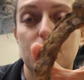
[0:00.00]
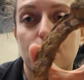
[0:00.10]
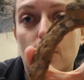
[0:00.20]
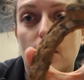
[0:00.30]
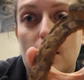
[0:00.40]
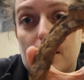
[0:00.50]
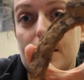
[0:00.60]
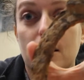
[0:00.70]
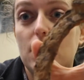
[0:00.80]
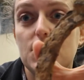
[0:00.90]
for
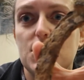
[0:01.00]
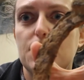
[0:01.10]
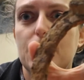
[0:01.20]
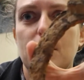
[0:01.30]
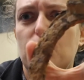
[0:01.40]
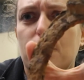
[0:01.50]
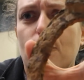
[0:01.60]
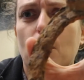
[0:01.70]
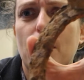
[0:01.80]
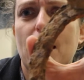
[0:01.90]
archaeology because
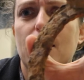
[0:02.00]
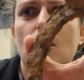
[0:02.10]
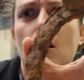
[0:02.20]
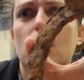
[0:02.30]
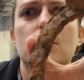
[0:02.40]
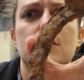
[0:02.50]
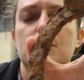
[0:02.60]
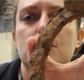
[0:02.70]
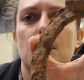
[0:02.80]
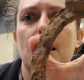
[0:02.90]
before we had cars
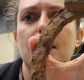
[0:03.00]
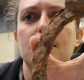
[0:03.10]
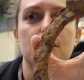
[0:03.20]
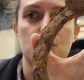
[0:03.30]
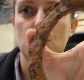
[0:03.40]
and trains and